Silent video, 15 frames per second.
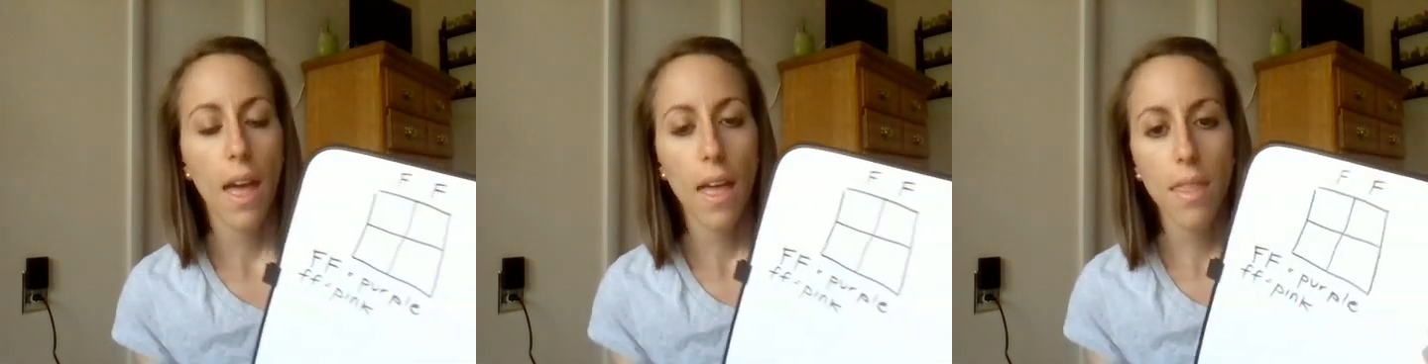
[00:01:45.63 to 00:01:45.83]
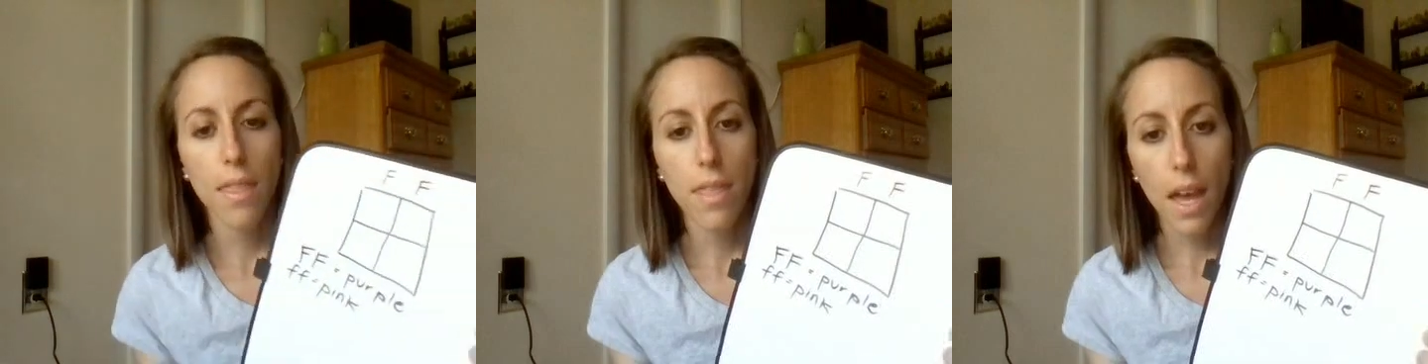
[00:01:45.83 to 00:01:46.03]

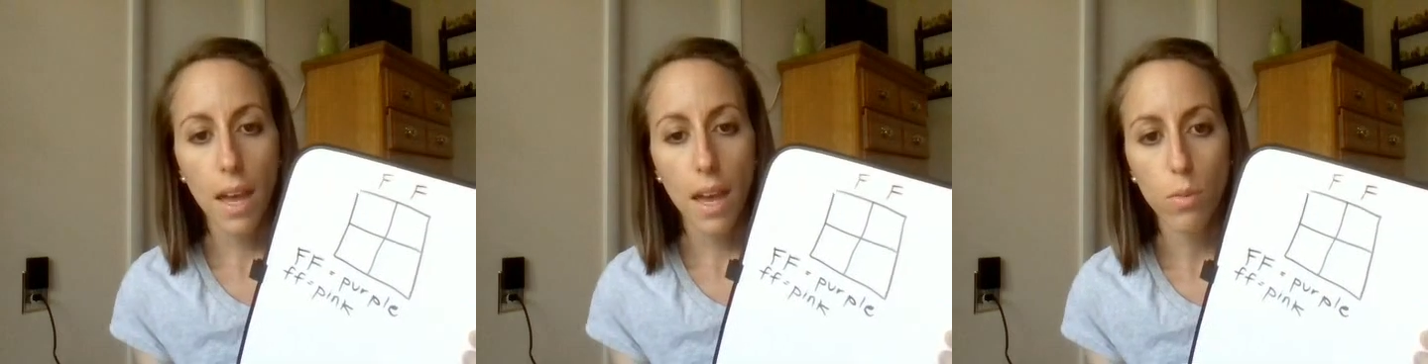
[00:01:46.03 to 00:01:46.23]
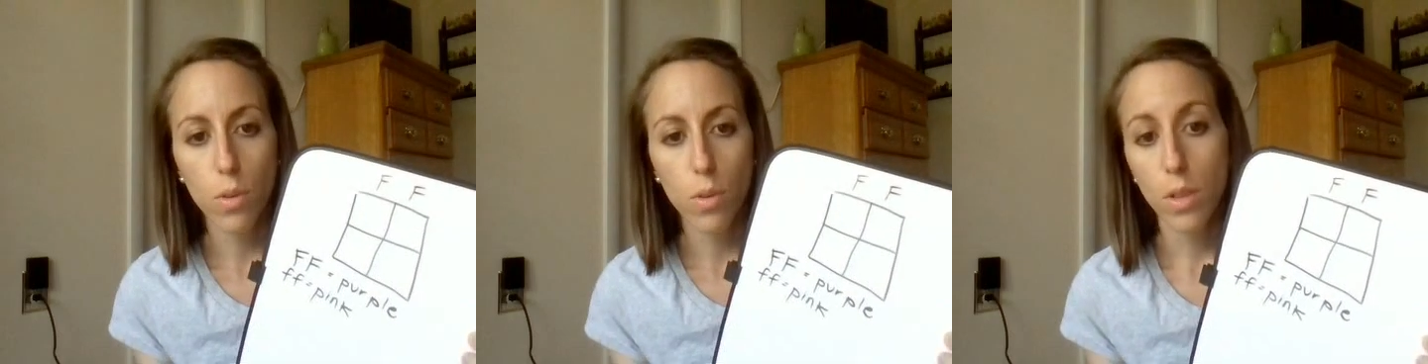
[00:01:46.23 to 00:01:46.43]
And
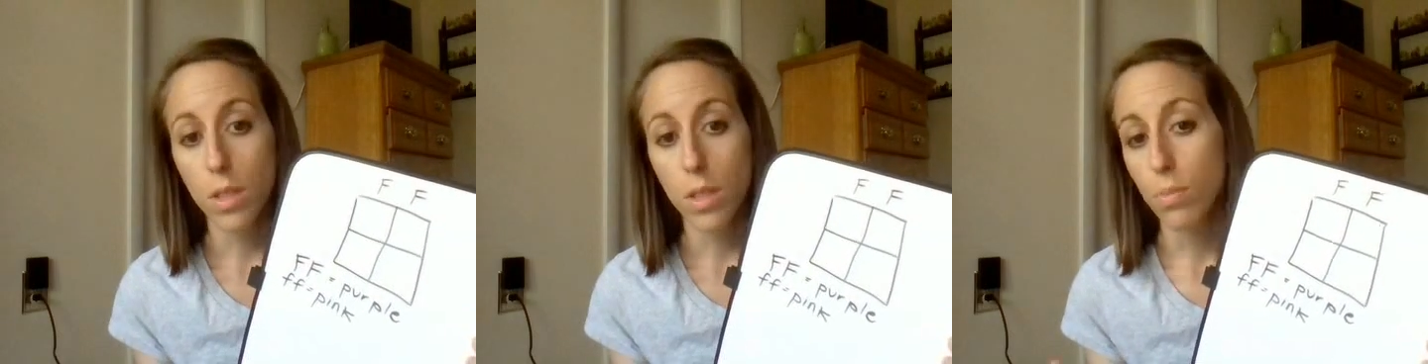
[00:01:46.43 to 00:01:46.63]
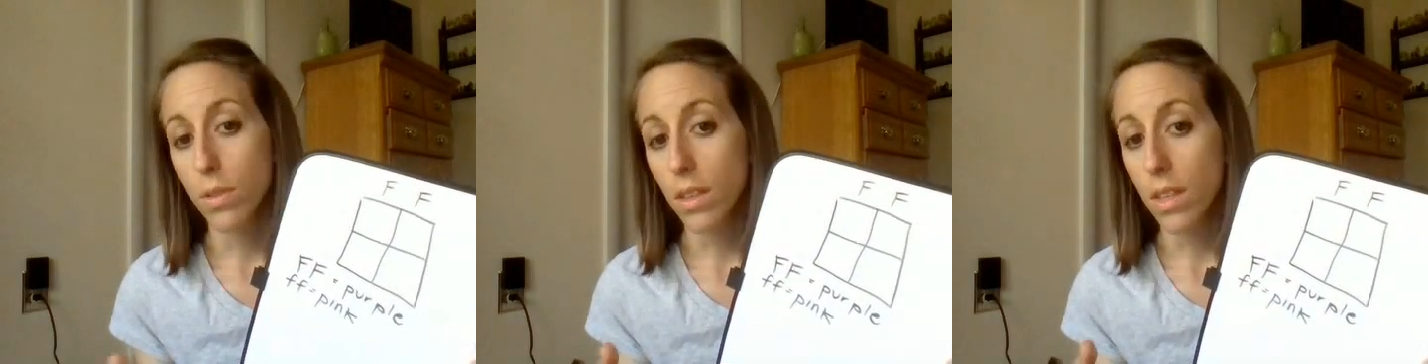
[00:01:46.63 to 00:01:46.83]
then we're going
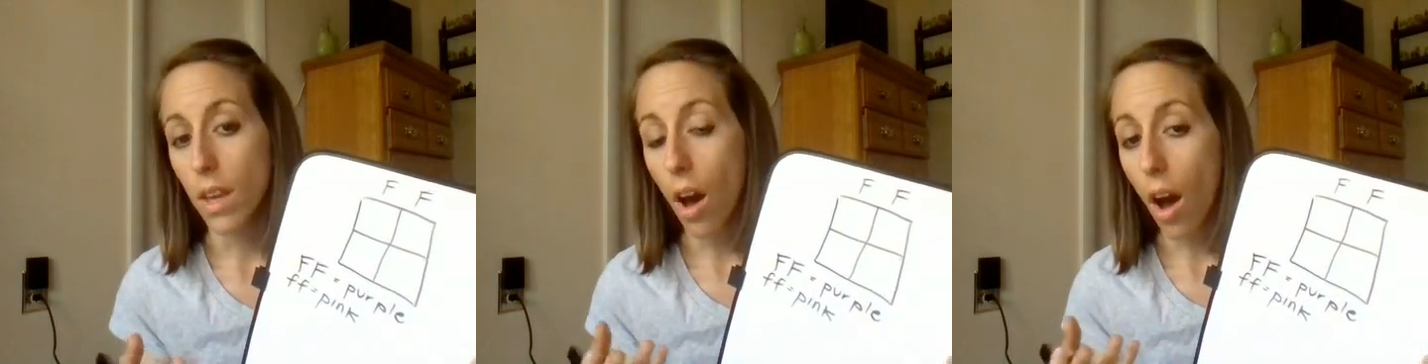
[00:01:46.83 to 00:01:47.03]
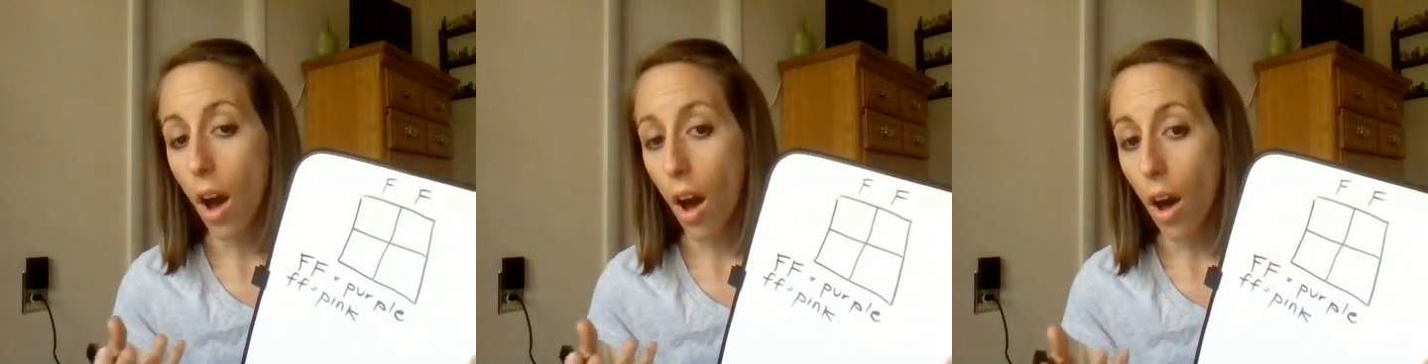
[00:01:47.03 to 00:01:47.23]
to put the
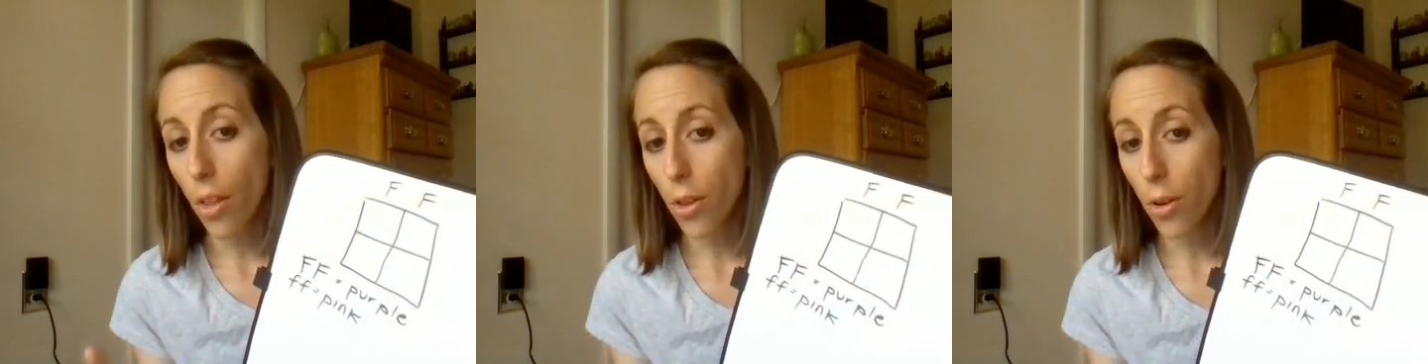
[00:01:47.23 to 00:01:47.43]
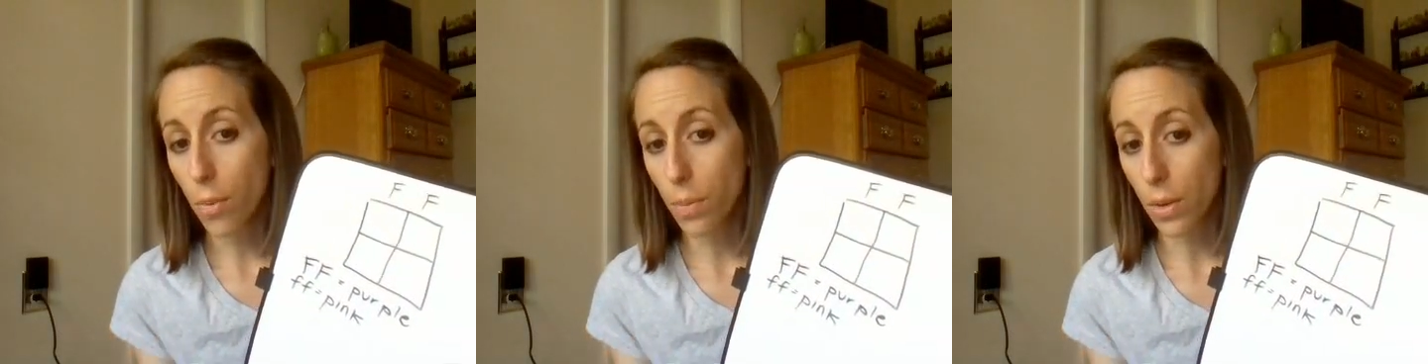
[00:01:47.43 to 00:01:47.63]

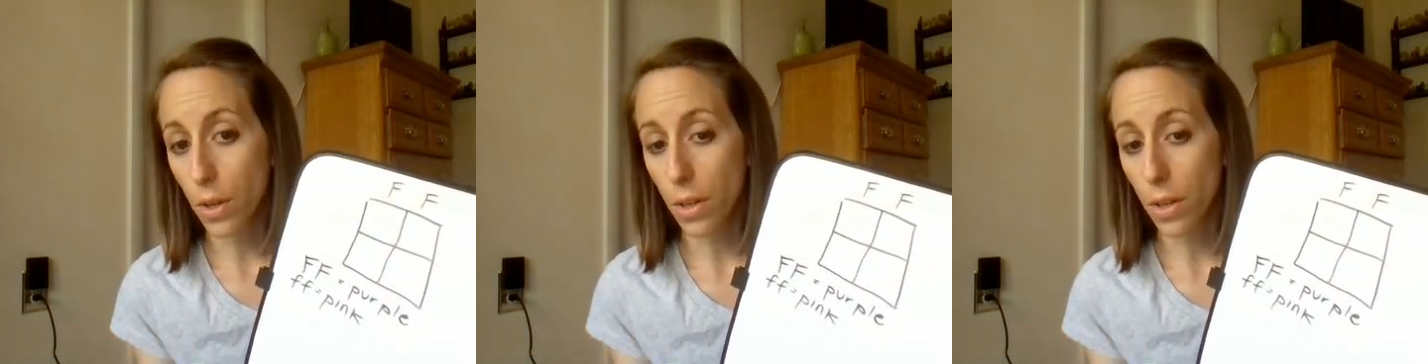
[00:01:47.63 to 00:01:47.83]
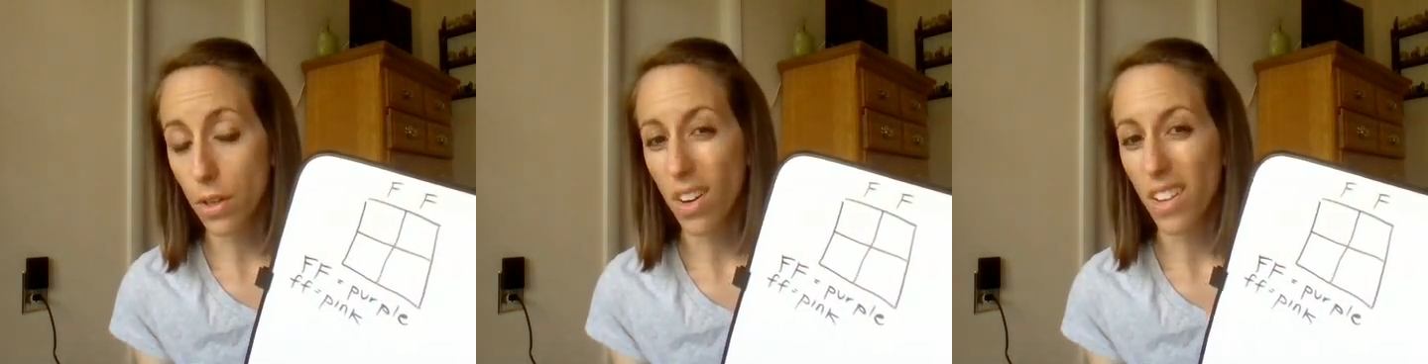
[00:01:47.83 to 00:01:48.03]
other
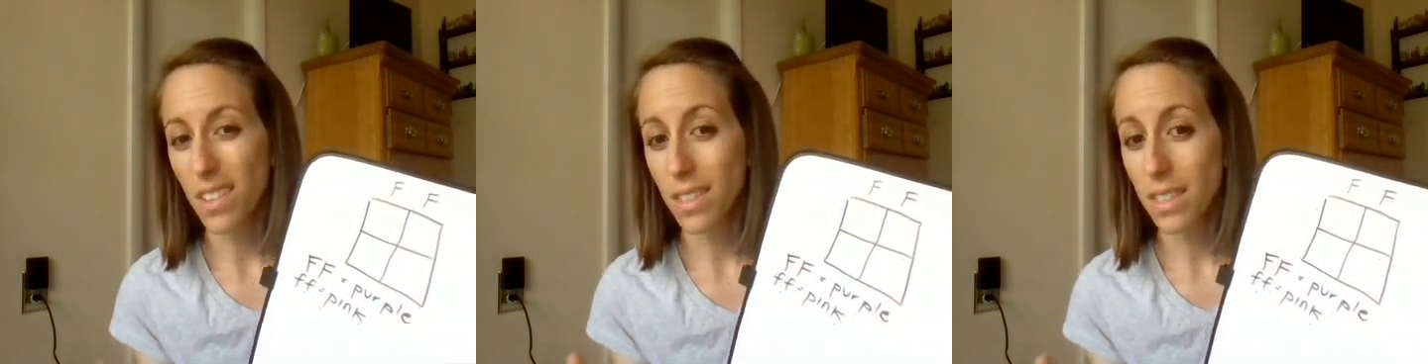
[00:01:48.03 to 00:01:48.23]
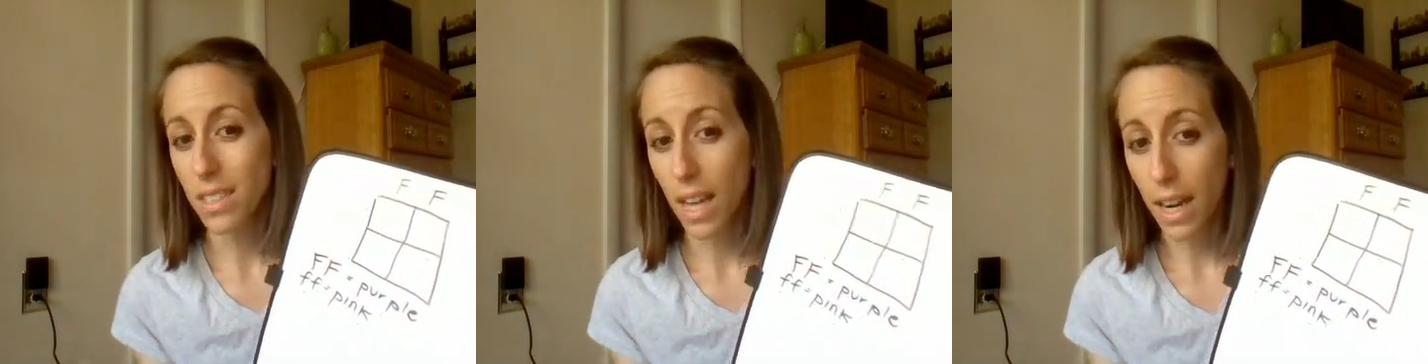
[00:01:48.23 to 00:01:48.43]
bird on
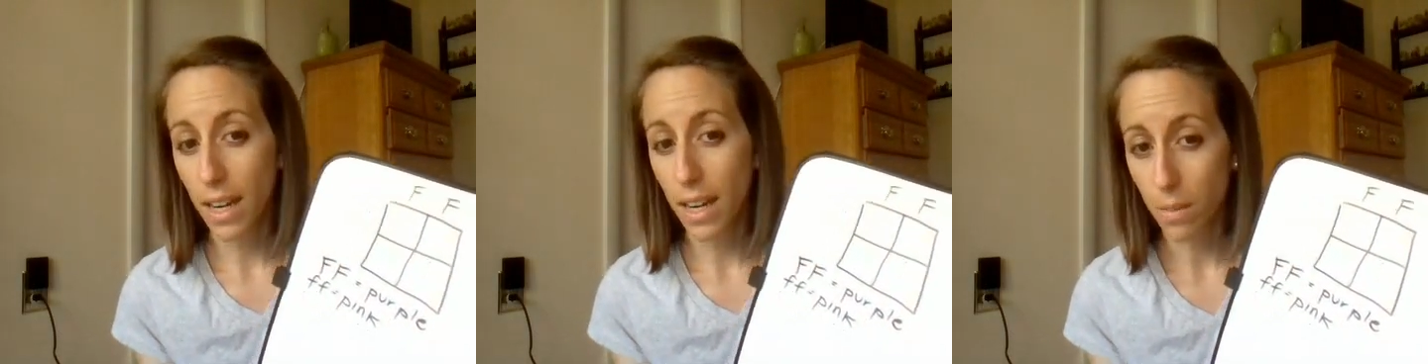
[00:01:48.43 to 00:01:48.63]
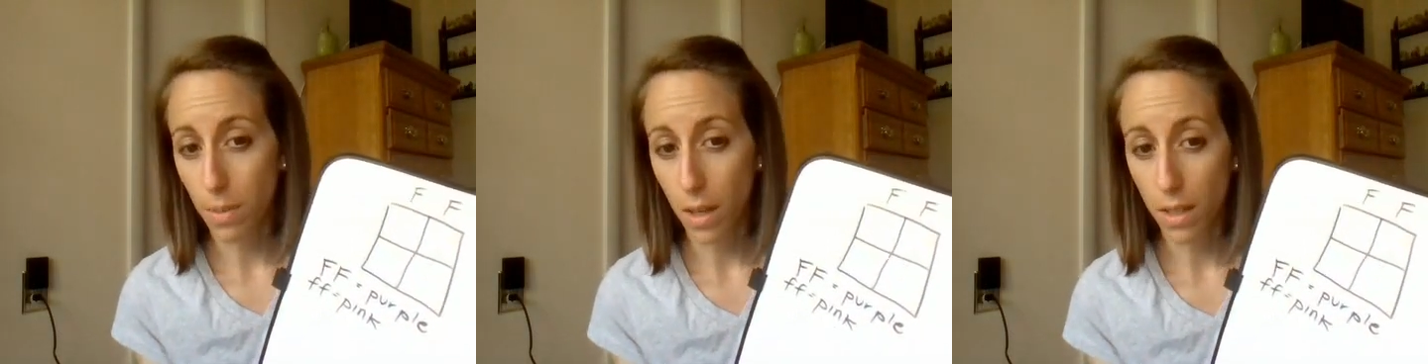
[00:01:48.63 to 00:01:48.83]
the side
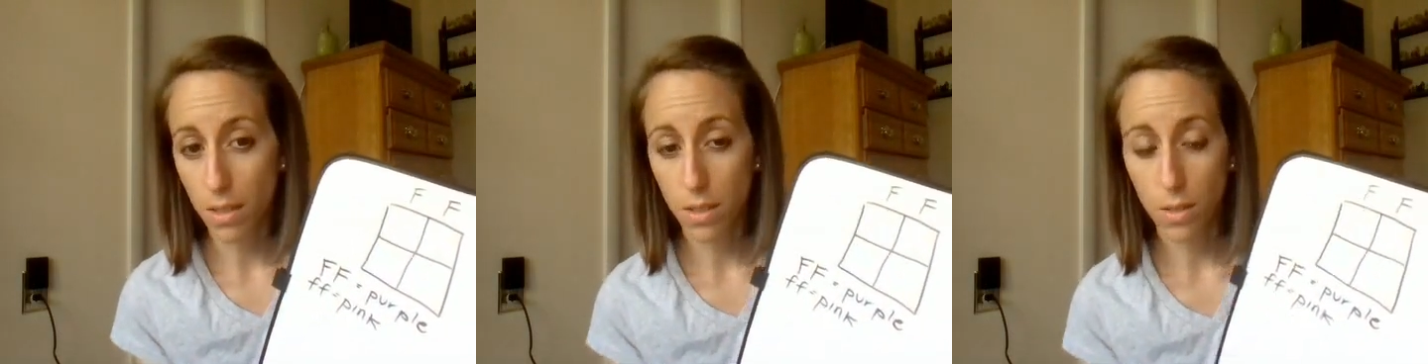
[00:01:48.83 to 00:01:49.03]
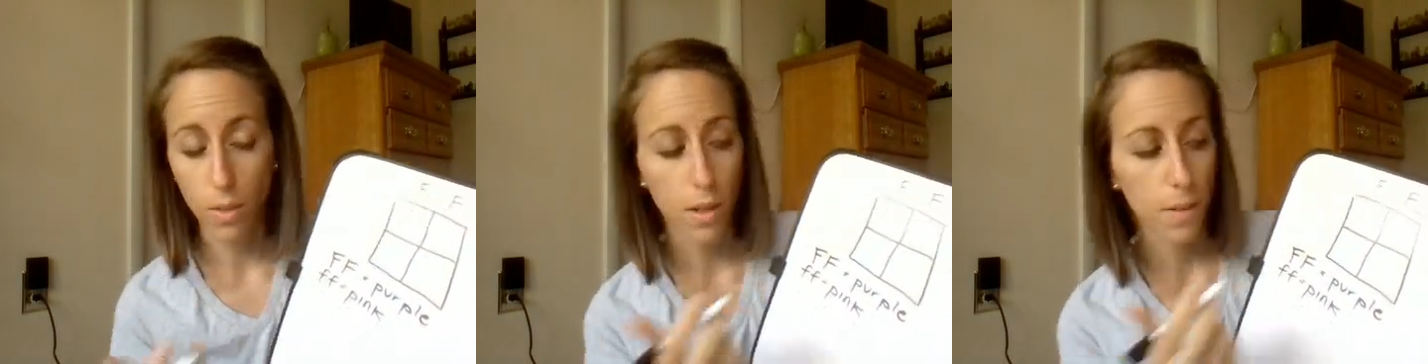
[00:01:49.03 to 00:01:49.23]
of the
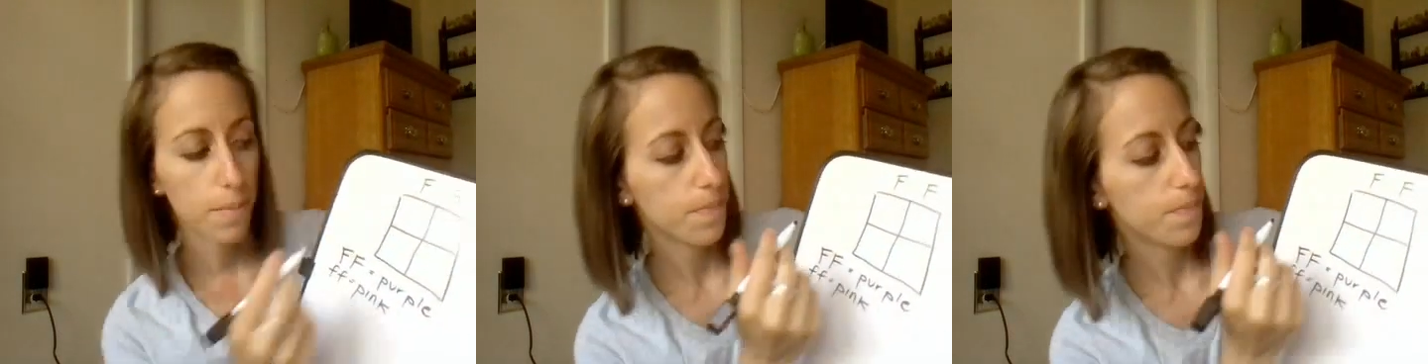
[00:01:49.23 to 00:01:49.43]
Punnett square,